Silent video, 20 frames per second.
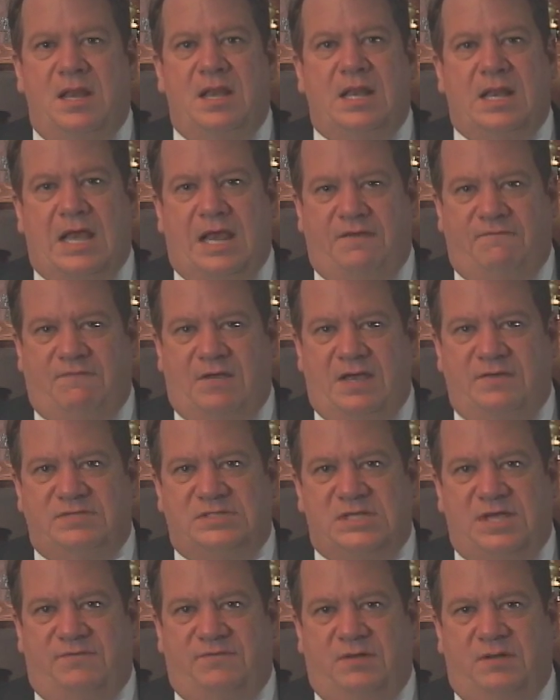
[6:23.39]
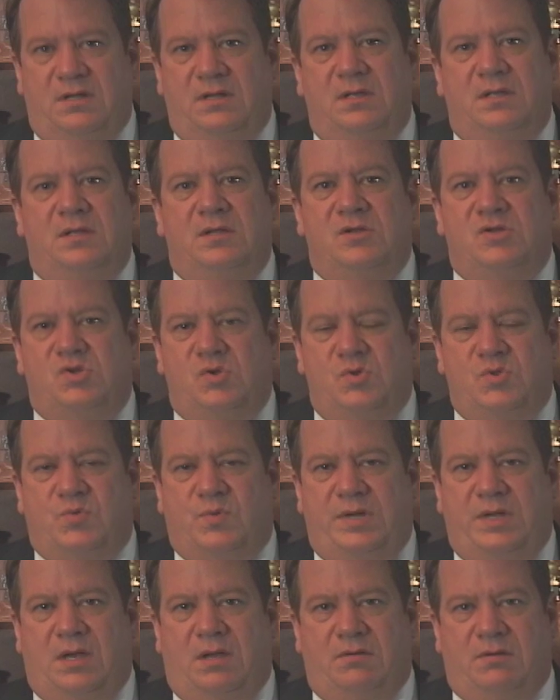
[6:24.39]
nine five seven, two
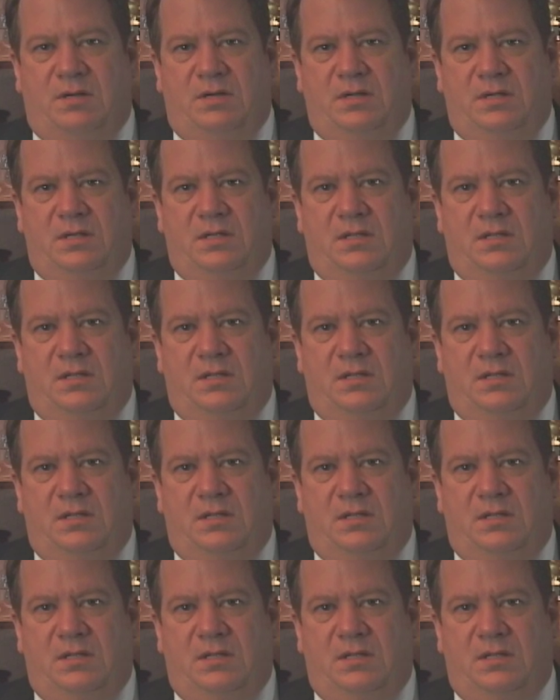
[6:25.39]
three zero zero,